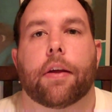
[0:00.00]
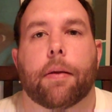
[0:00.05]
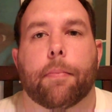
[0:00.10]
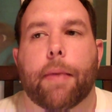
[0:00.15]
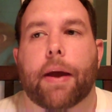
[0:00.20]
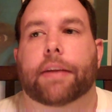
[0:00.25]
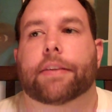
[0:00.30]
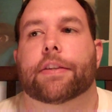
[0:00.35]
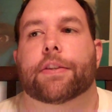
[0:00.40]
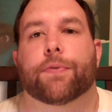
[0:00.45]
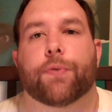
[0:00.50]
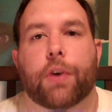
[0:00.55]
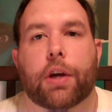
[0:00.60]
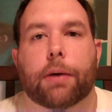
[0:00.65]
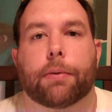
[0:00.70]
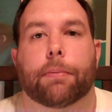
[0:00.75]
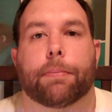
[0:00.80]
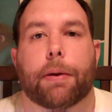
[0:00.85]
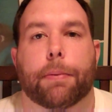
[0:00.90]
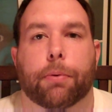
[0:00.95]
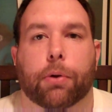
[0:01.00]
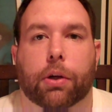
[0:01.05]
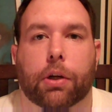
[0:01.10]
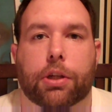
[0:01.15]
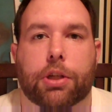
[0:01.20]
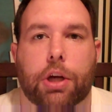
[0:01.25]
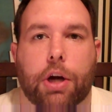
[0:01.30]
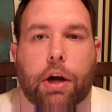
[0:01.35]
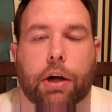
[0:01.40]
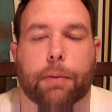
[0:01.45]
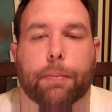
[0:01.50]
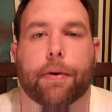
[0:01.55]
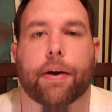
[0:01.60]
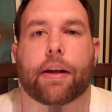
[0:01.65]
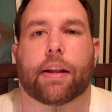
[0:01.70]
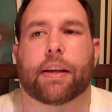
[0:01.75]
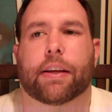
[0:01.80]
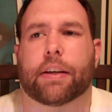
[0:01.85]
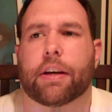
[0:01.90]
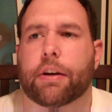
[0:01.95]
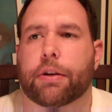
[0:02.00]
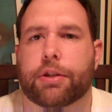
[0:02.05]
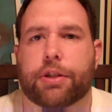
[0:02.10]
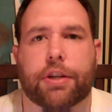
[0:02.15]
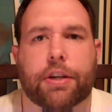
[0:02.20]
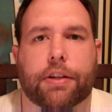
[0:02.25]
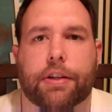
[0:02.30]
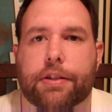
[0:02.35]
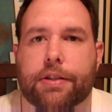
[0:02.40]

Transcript: make this film that people are going to talk about, like, oh shit,